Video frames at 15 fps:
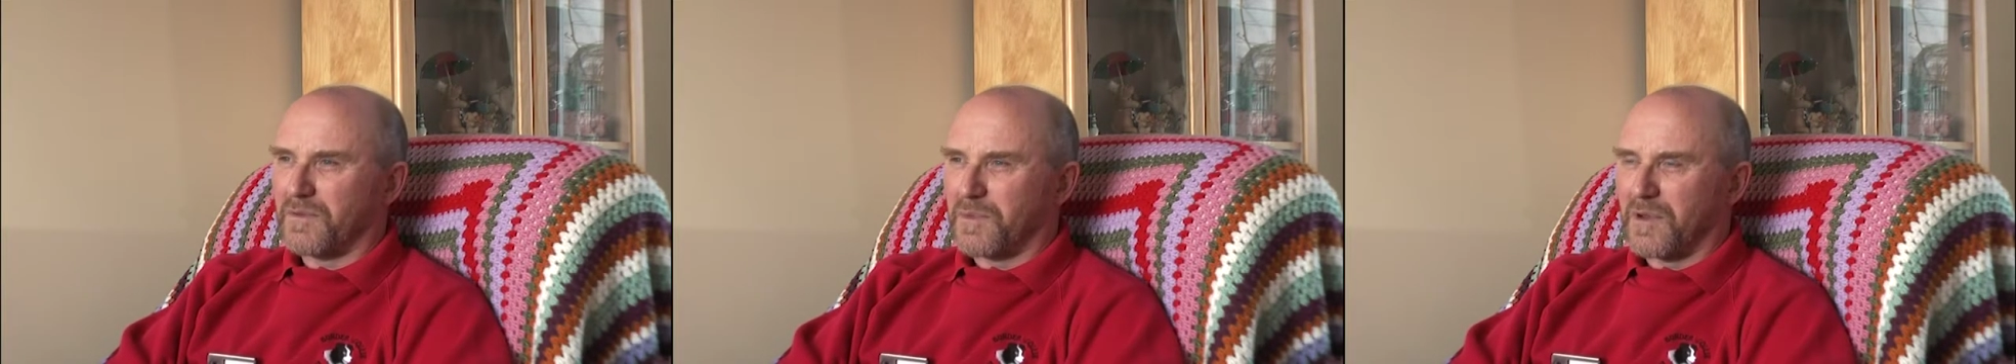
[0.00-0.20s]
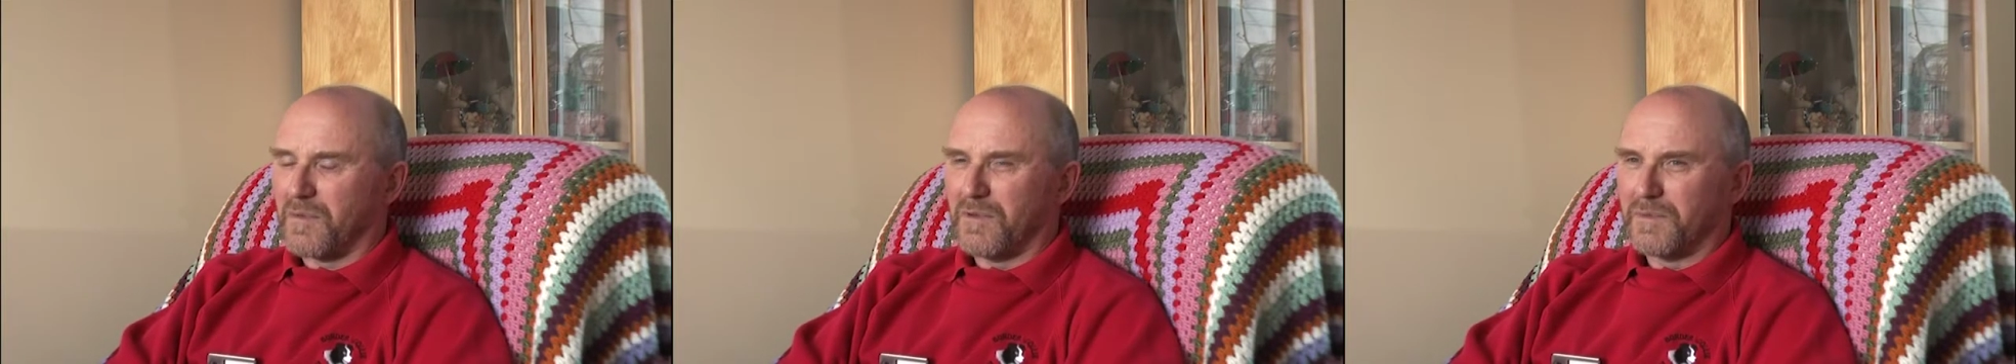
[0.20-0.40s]

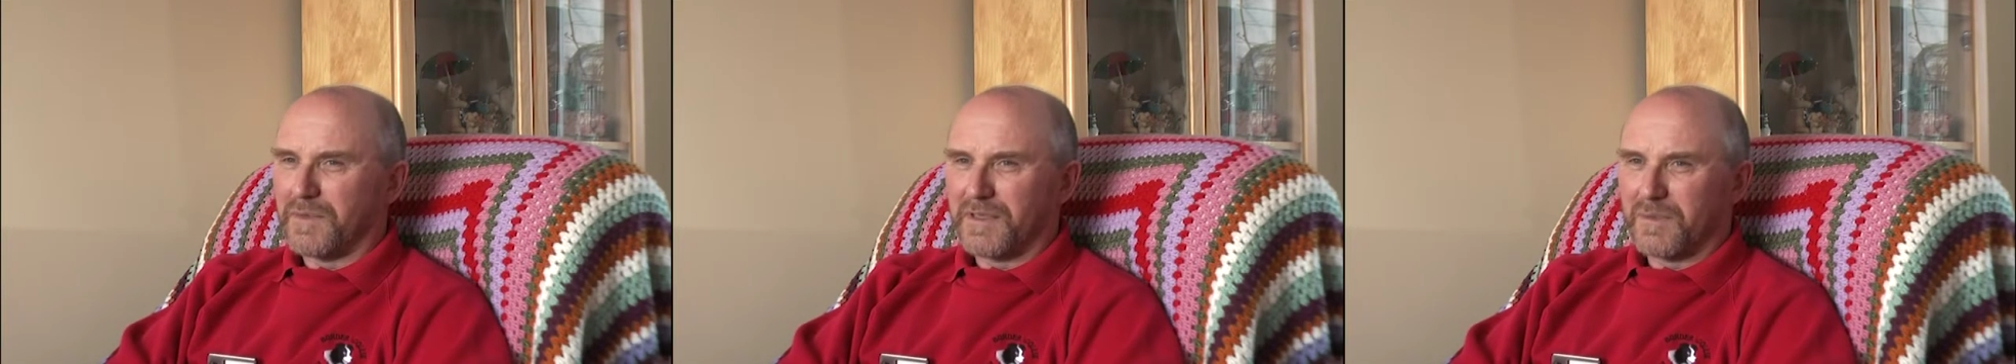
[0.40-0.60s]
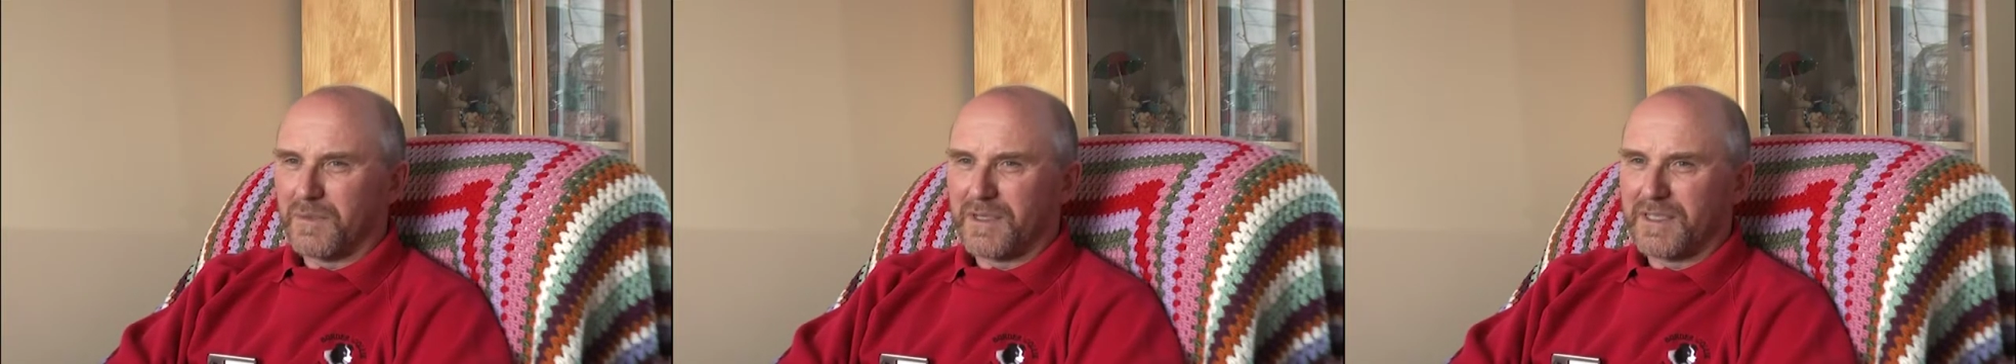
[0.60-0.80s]
problem
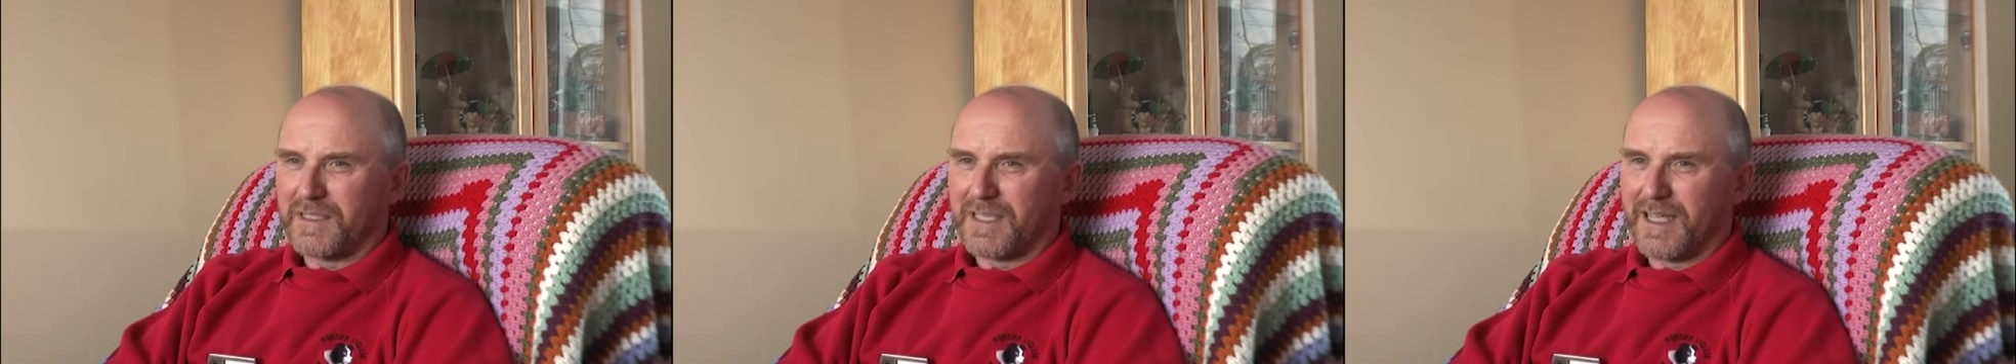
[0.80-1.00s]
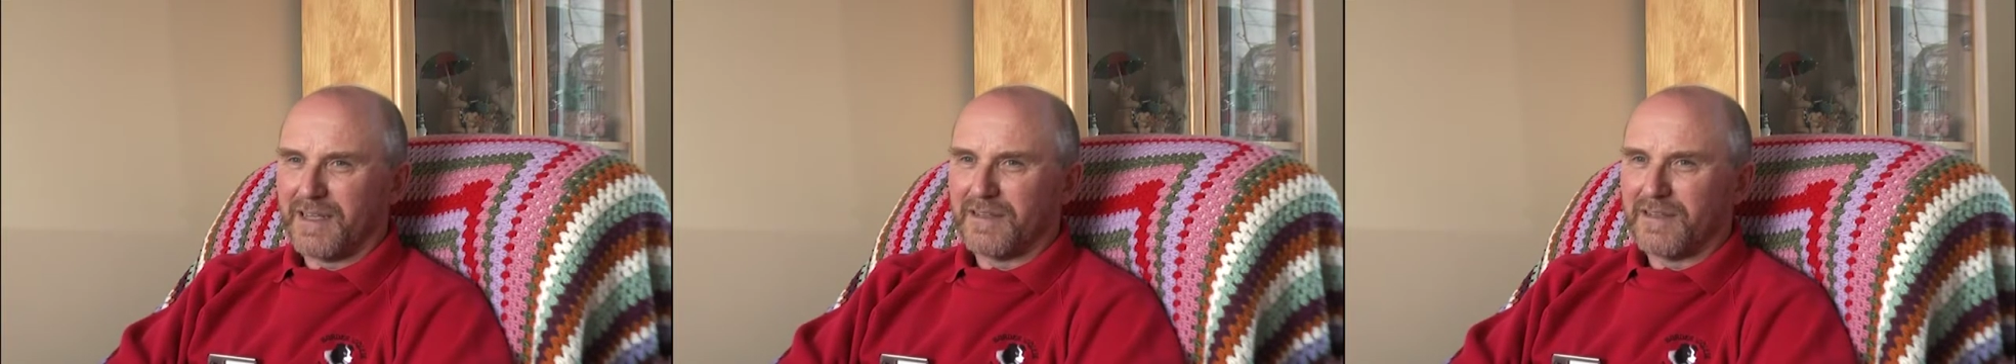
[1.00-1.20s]
in the beer
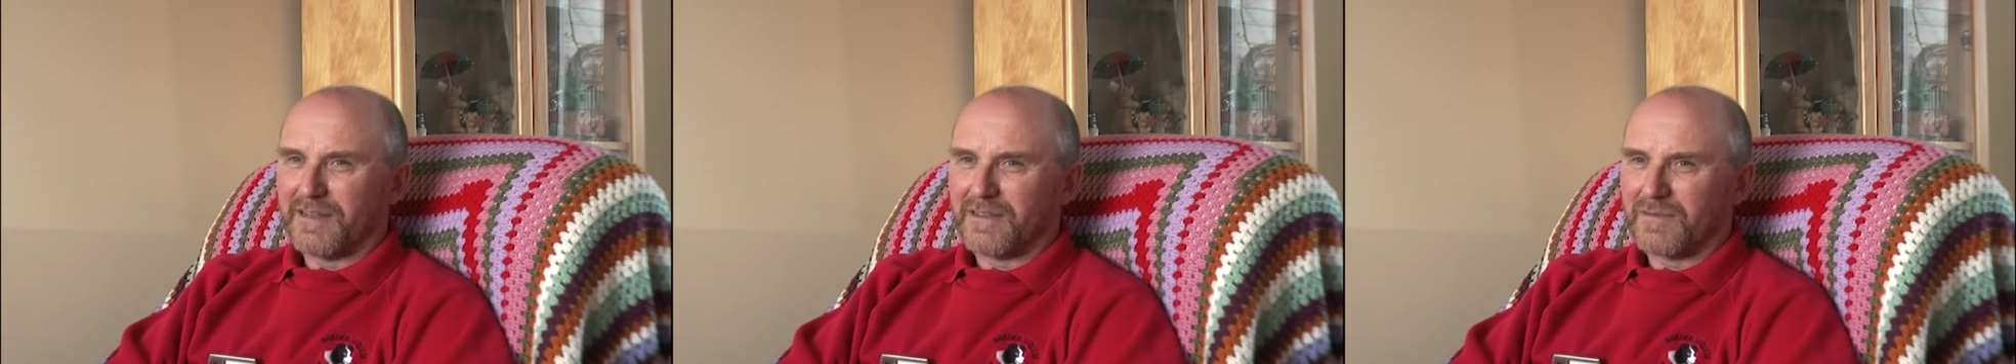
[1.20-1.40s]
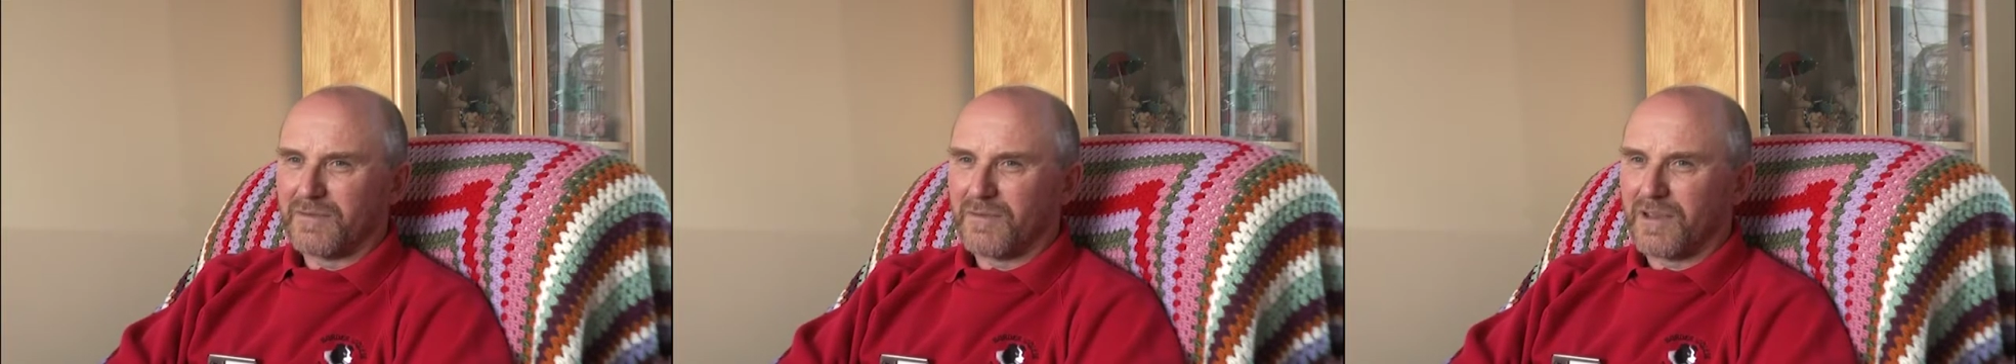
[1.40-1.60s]
tent
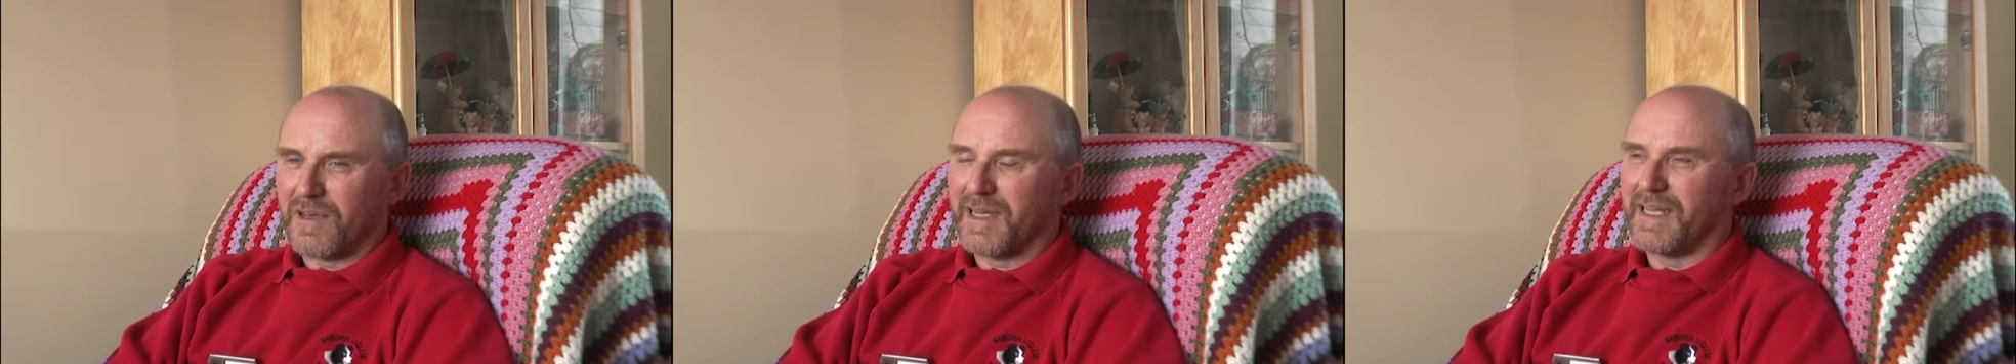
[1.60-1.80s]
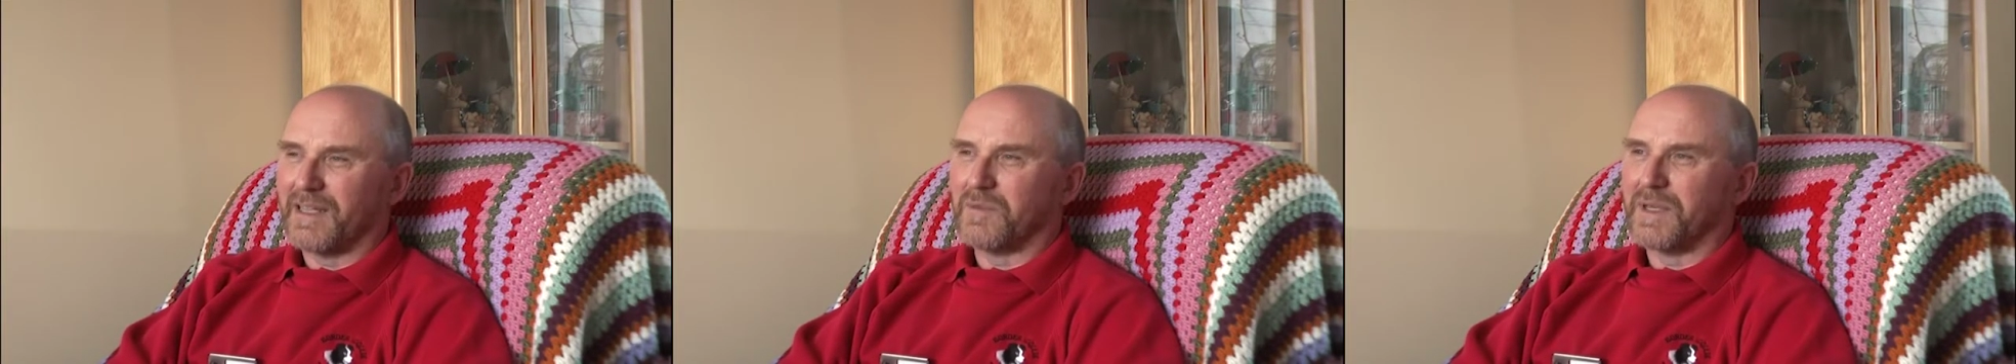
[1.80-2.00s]
that
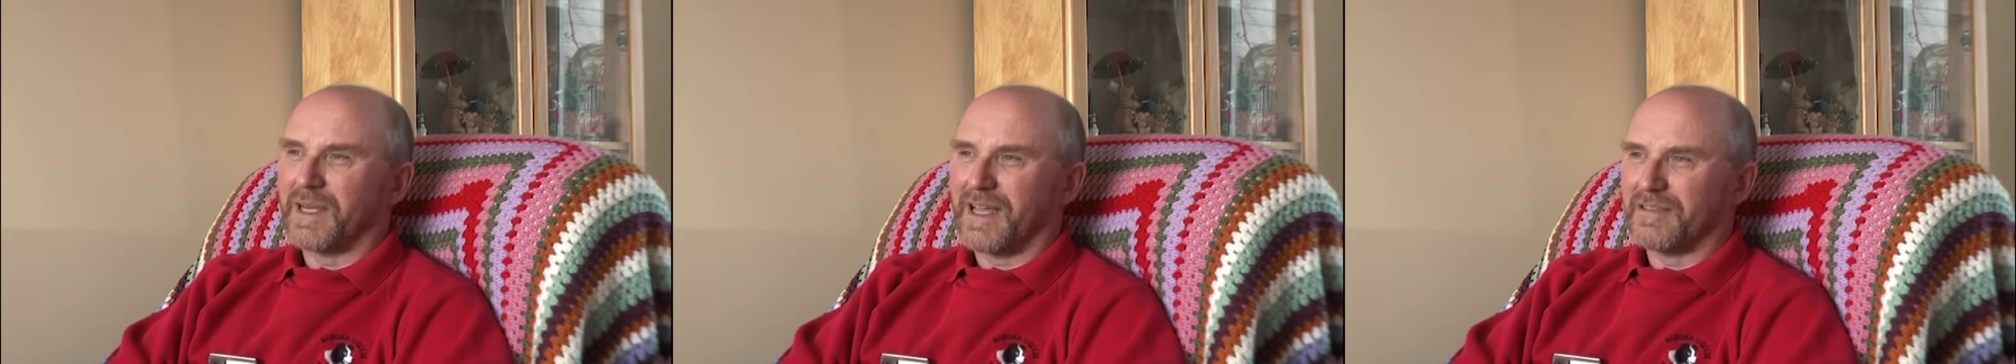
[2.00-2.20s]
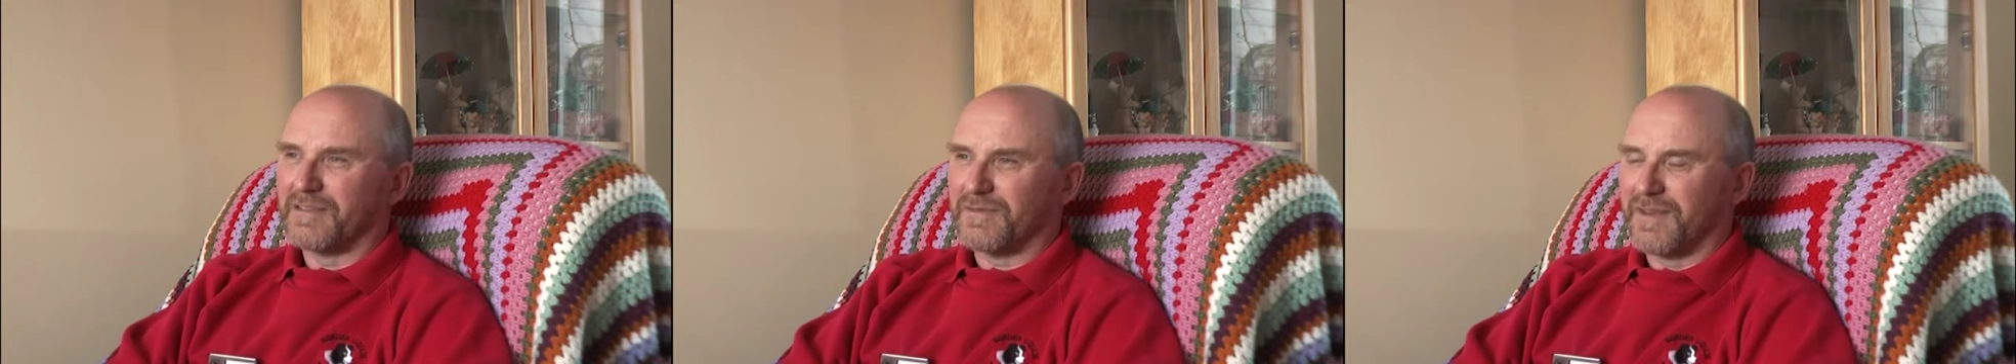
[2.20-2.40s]
got a little bit
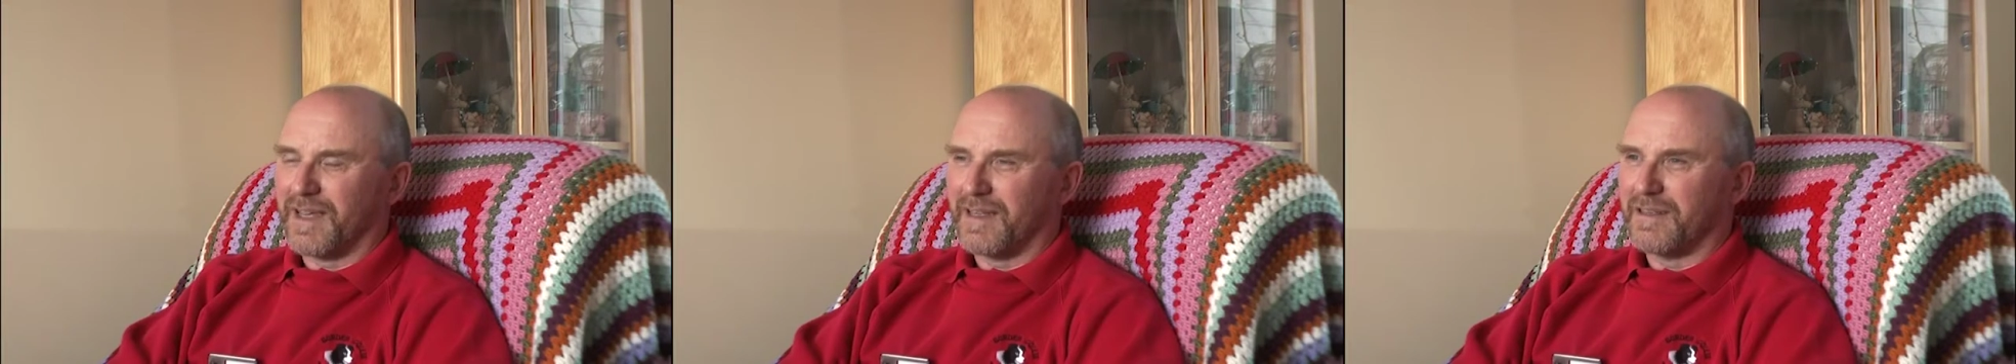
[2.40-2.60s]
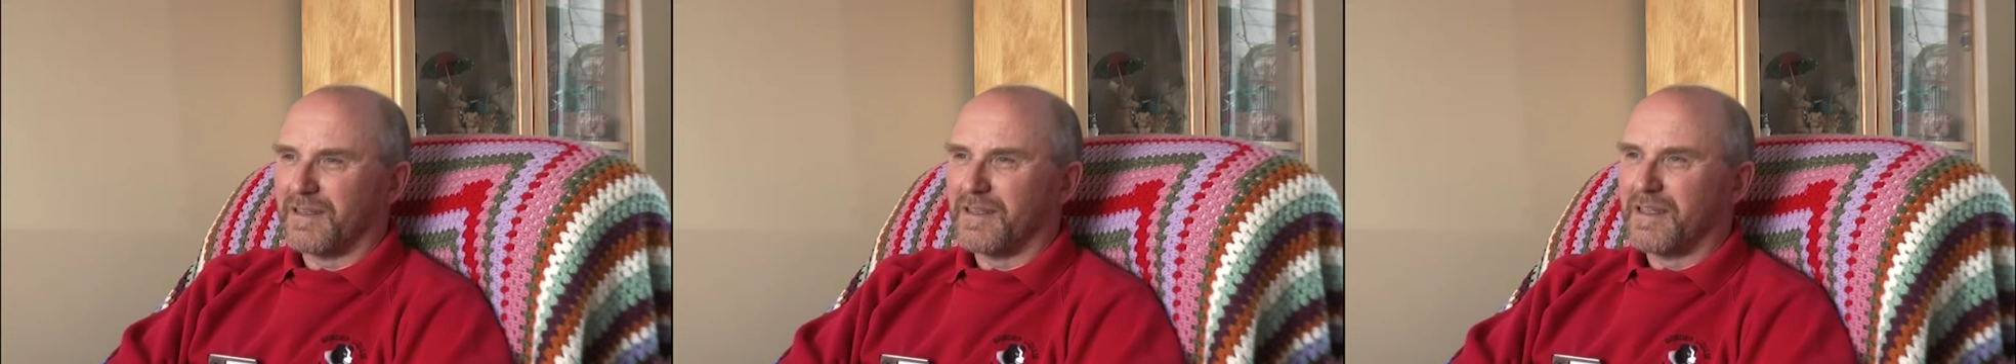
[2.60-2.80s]
out of
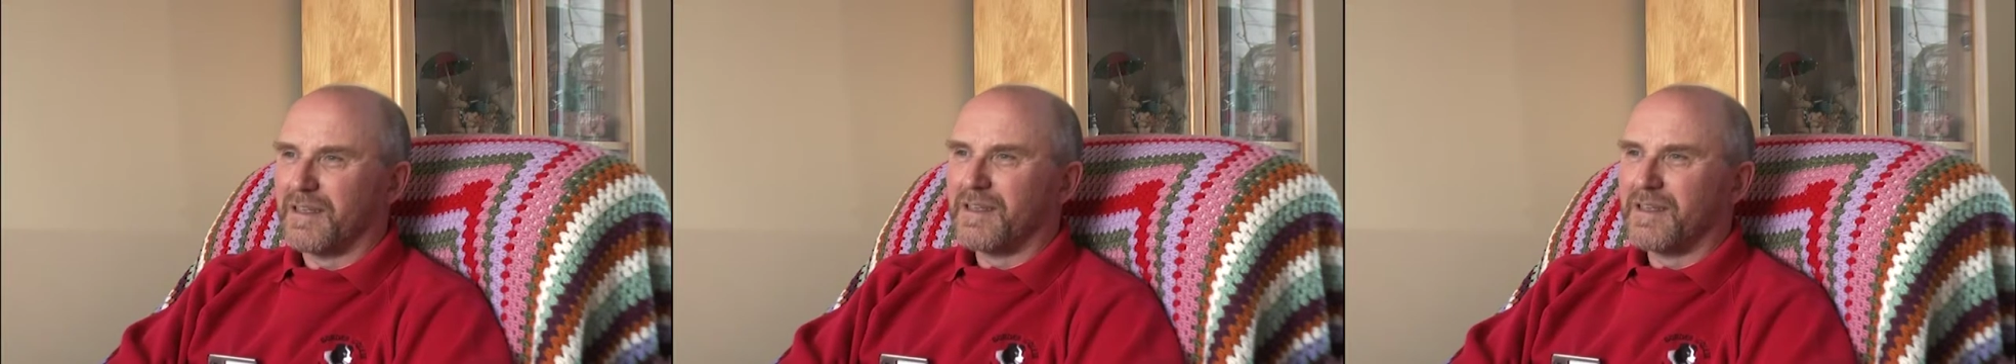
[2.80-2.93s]
hand,